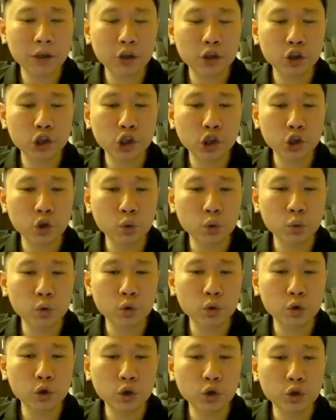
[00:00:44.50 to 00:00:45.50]

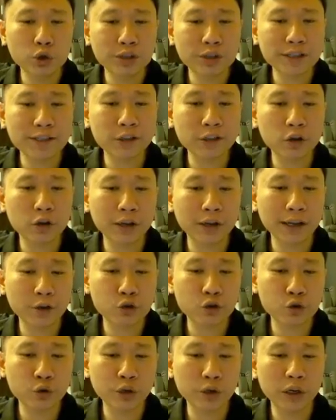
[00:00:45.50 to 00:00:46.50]
you just need to collect
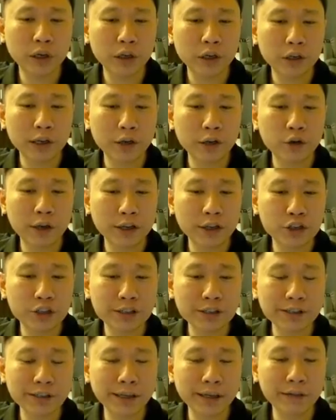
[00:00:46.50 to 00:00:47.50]
3. Then you can
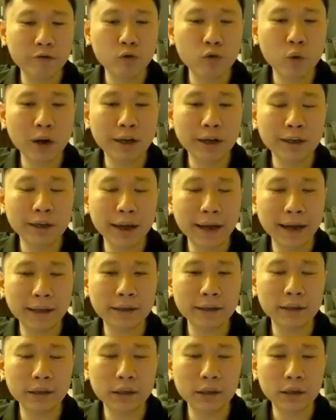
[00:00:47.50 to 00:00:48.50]
just leave 1 at
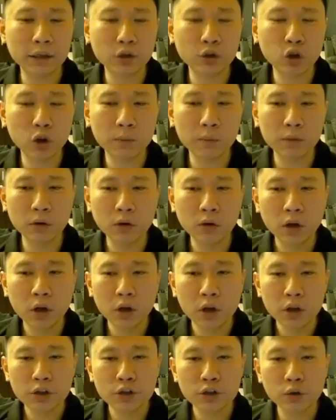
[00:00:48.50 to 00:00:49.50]
normal.
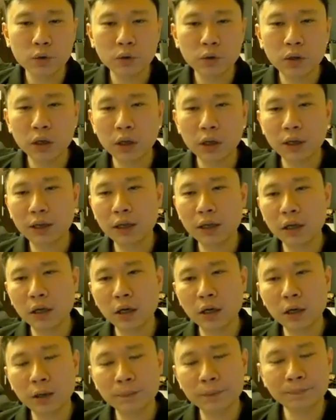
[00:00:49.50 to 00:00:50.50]
So
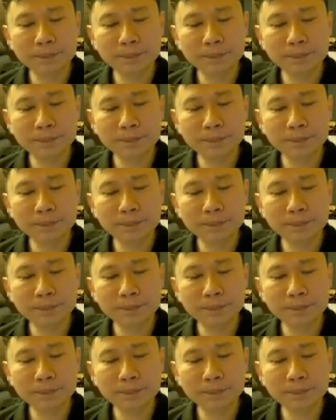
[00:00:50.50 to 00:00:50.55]
I'm